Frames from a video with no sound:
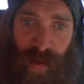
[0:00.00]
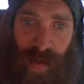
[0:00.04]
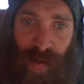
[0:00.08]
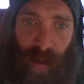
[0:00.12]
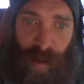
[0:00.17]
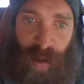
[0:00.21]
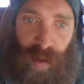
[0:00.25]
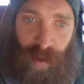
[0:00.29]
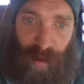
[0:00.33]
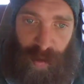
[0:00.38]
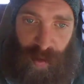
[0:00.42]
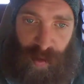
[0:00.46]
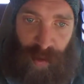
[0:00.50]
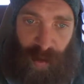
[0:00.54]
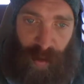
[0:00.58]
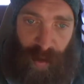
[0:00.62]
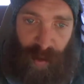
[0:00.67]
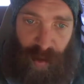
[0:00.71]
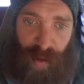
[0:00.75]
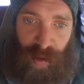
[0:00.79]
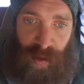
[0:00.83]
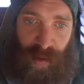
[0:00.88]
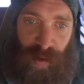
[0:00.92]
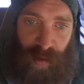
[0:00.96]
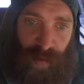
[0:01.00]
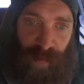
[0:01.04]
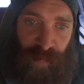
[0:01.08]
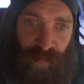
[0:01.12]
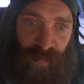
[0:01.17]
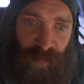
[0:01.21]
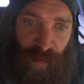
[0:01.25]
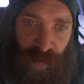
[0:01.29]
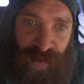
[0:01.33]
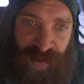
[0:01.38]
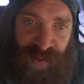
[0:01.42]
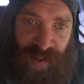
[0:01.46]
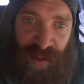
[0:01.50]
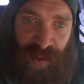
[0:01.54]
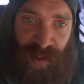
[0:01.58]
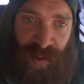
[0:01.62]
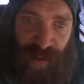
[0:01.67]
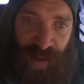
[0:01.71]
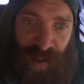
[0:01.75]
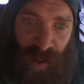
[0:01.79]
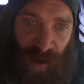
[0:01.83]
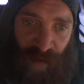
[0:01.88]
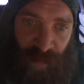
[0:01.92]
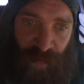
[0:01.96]
The first thing to
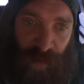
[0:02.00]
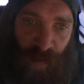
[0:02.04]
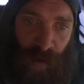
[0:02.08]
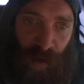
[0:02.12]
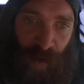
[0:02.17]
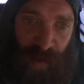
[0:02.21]
cover